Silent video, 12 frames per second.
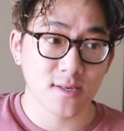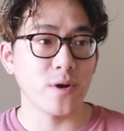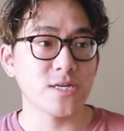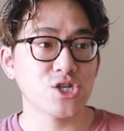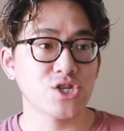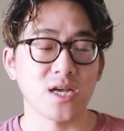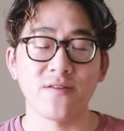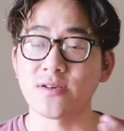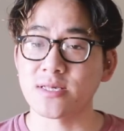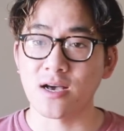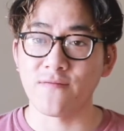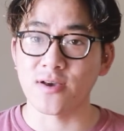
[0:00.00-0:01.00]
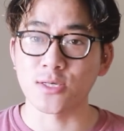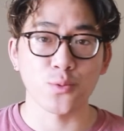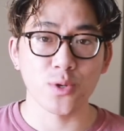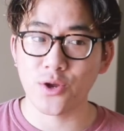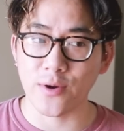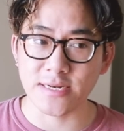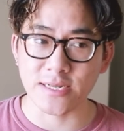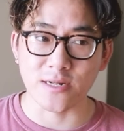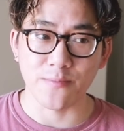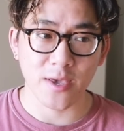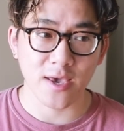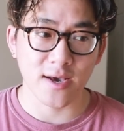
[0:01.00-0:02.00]
which in of itself is a really great deal
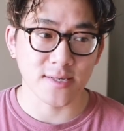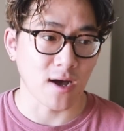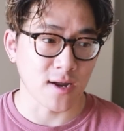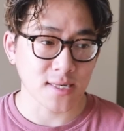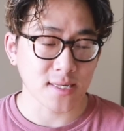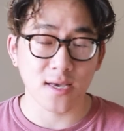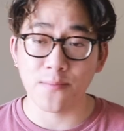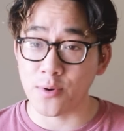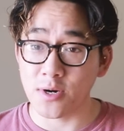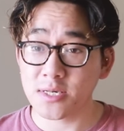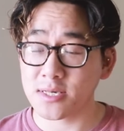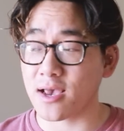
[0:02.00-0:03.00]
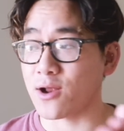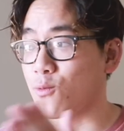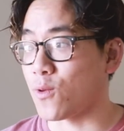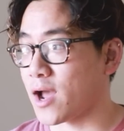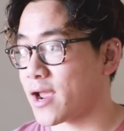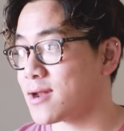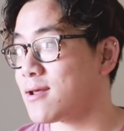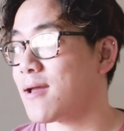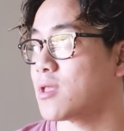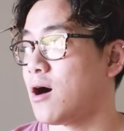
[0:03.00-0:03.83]
because honestly, books and wine,